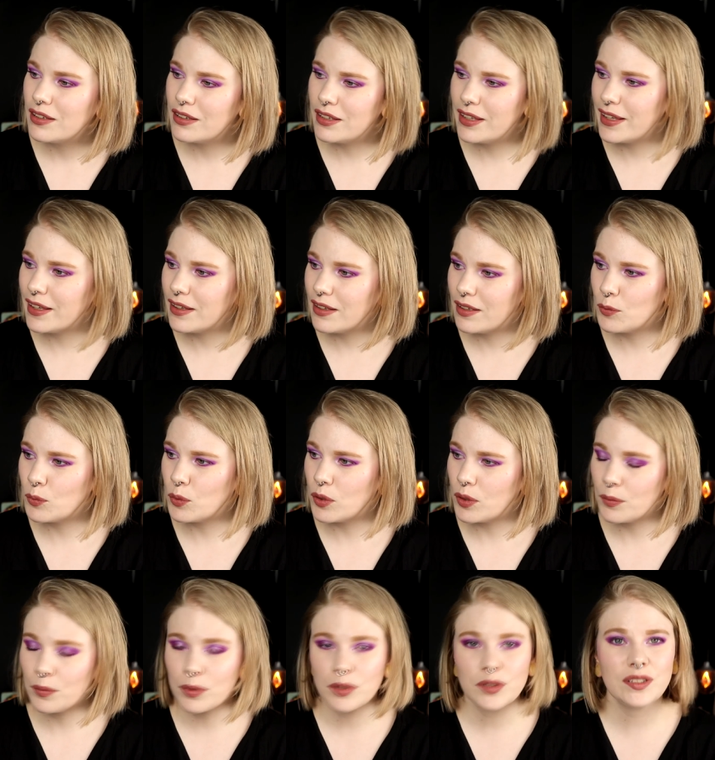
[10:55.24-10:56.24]
the, what,
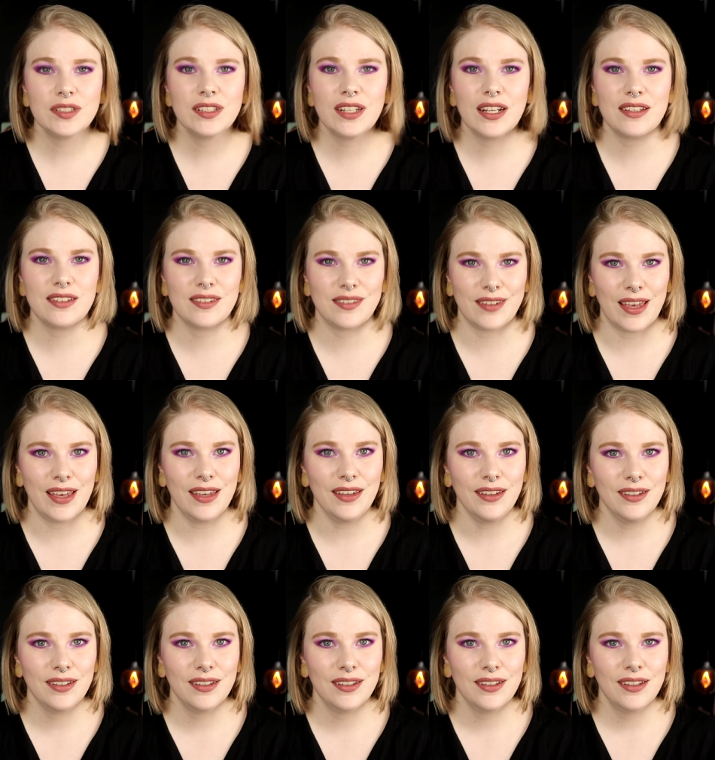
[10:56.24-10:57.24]
what did I say?
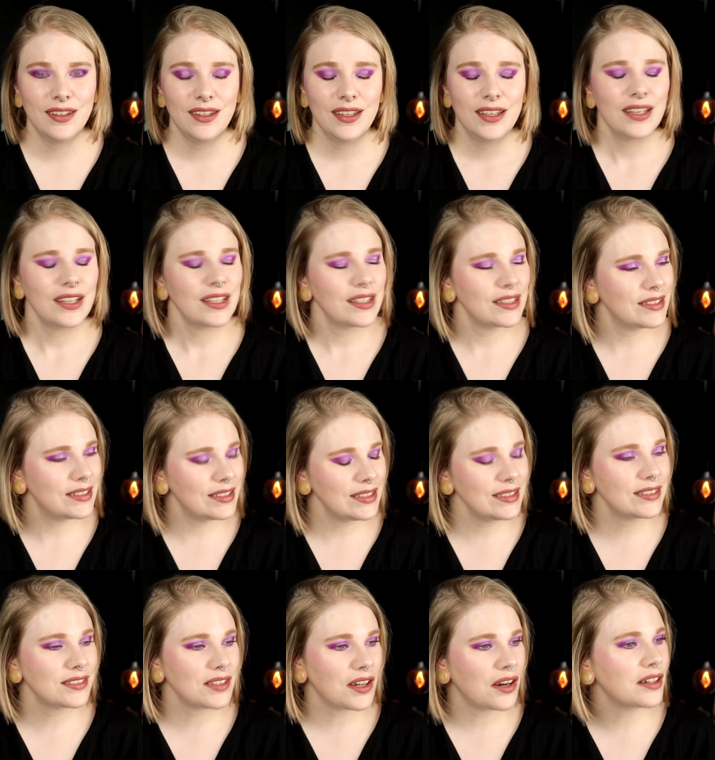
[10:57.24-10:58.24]

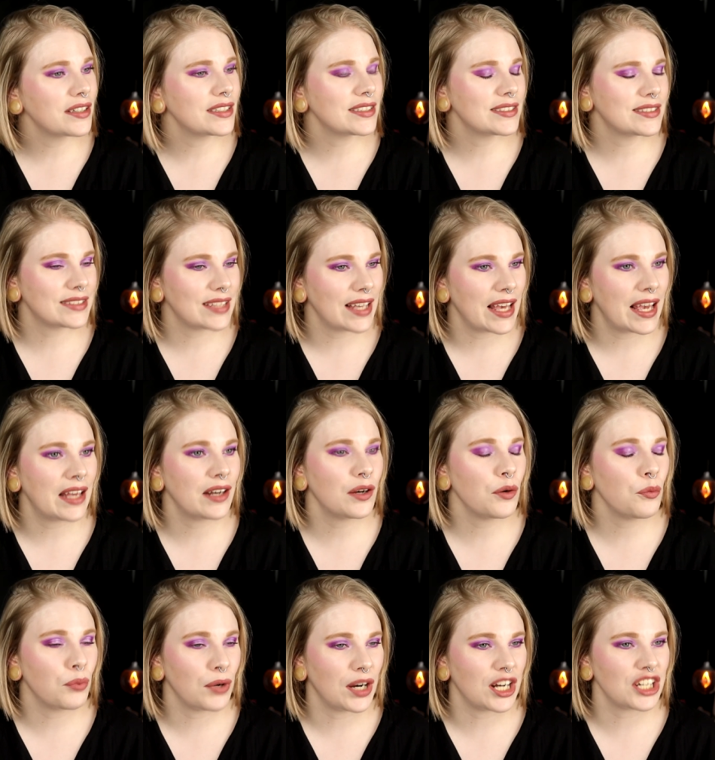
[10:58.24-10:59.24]
These are the
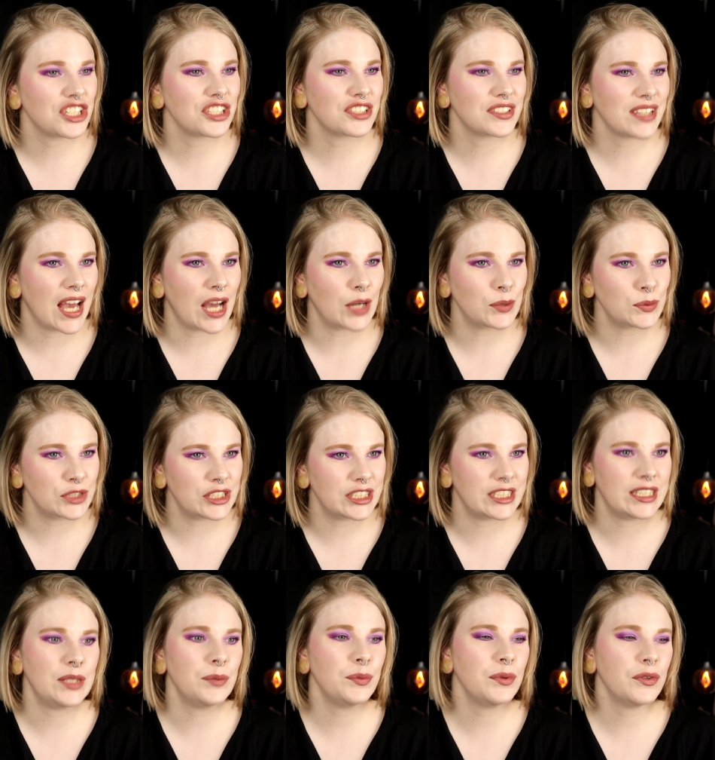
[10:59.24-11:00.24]
10 brushes I would
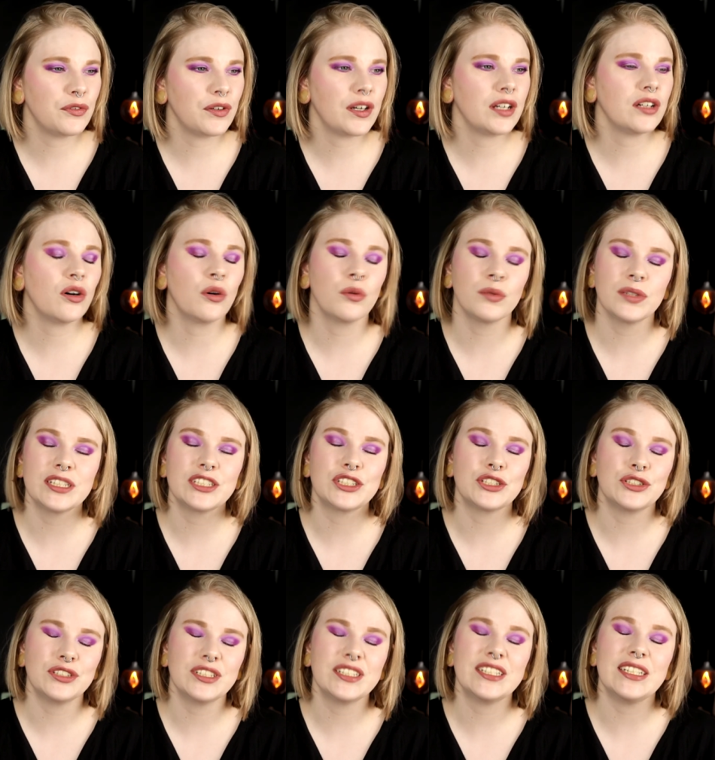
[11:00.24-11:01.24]
keep if I only
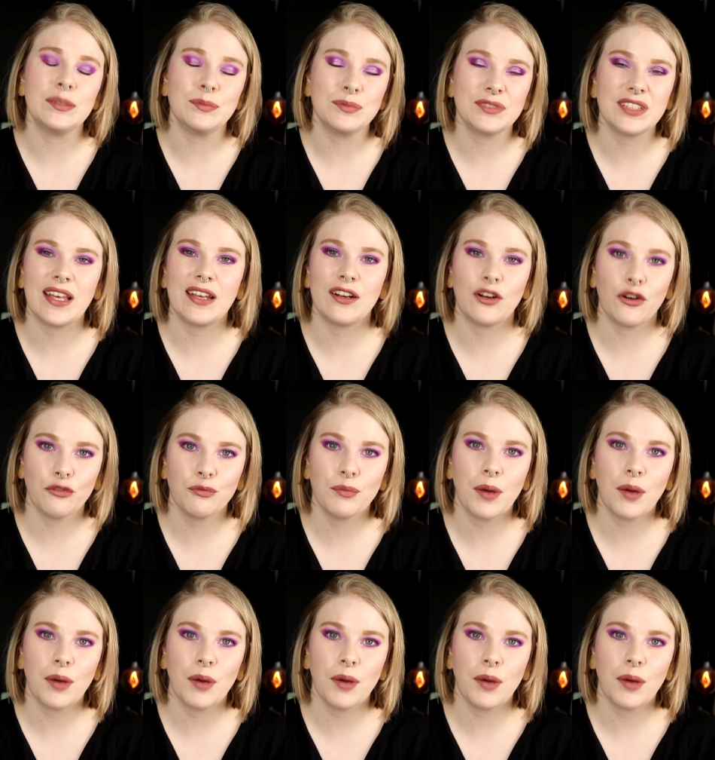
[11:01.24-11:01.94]
could keep 10 of